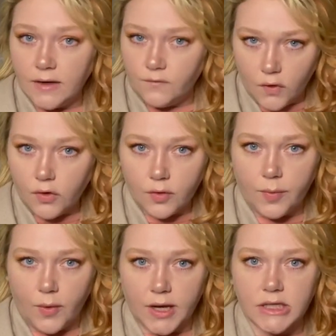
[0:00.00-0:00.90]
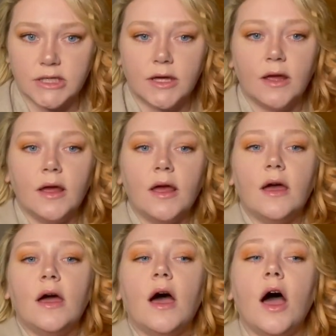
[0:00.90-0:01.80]
focal point.
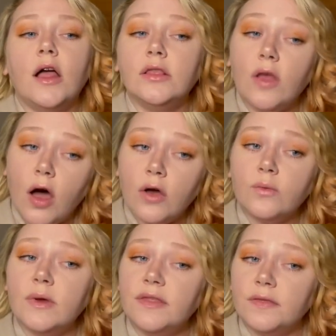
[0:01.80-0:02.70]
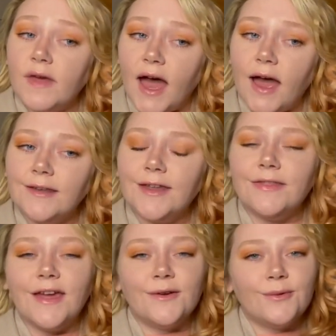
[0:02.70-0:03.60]
Along with that,
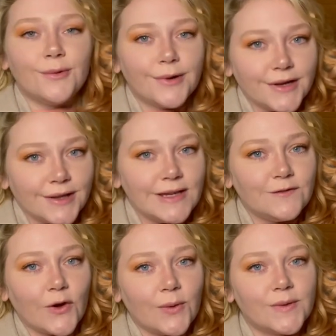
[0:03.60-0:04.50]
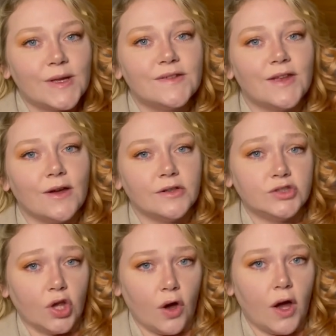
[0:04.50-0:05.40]
they really focused a
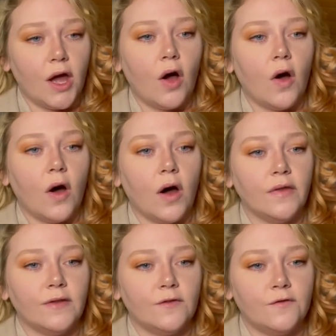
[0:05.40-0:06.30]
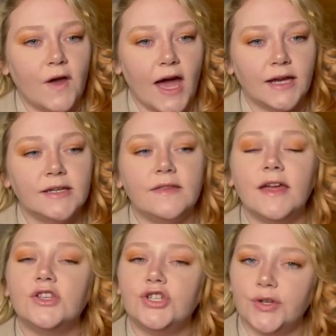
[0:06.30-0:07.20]
lot on the fact
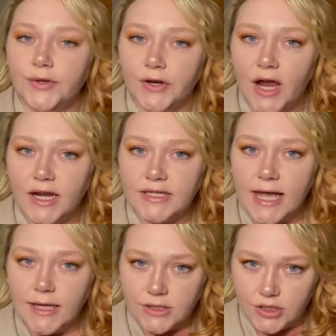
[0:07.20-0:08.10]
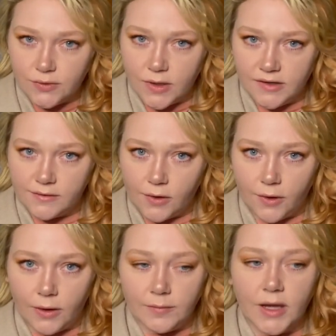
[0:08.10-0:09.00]
that Junior had a tattoo on his
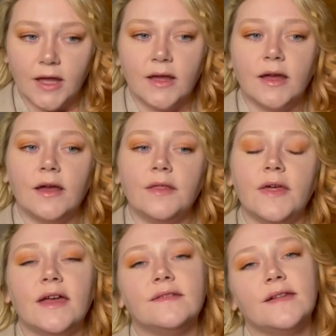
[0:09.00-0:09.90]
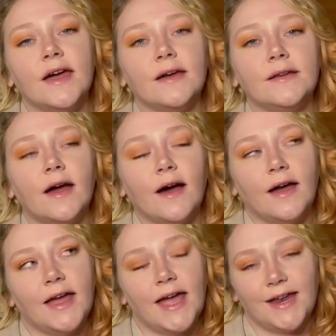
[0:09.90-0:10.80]
arm that said,
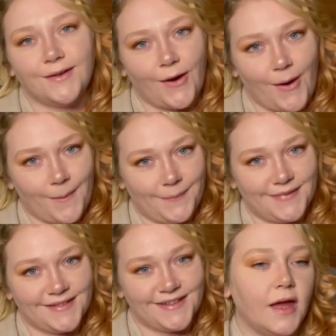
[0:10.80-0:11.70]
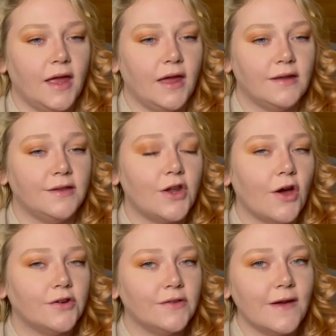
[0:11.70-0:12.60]
"I hate cops." And the
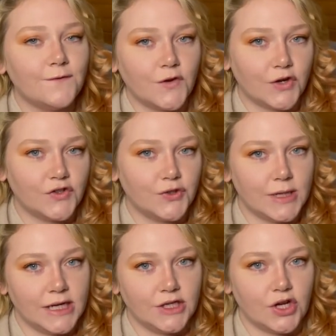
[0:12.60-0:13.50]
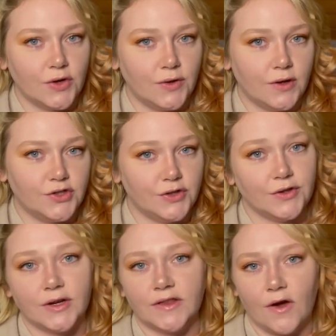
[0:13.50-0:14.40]
doctor that first treated
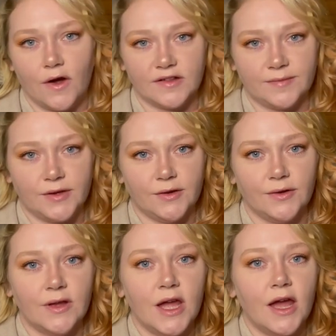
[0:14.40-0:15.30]
Junior in the hospital